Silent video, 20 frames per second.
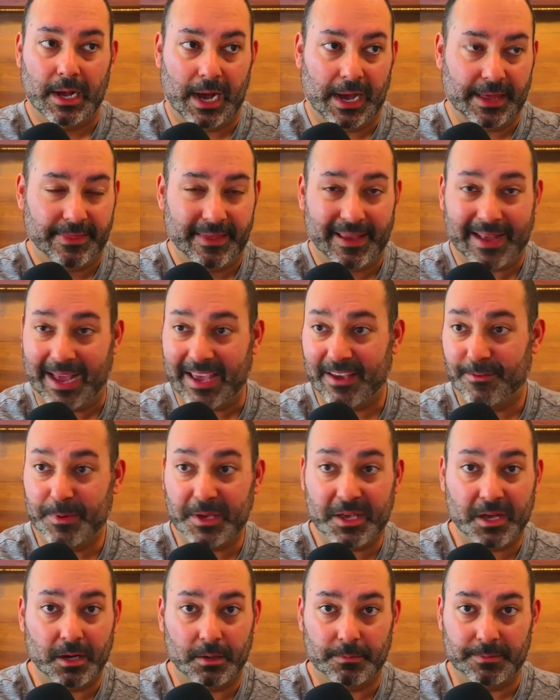I think I
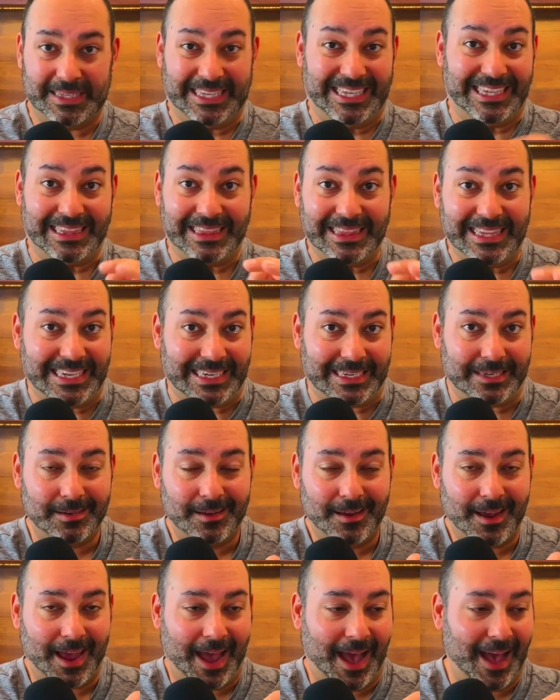have become
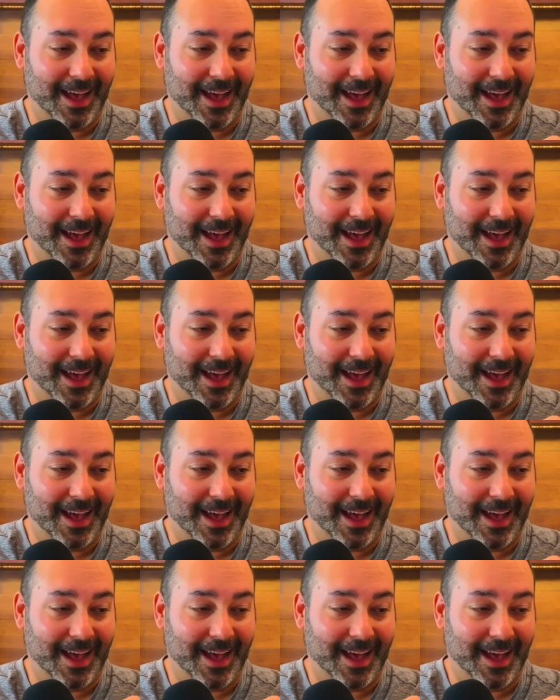elite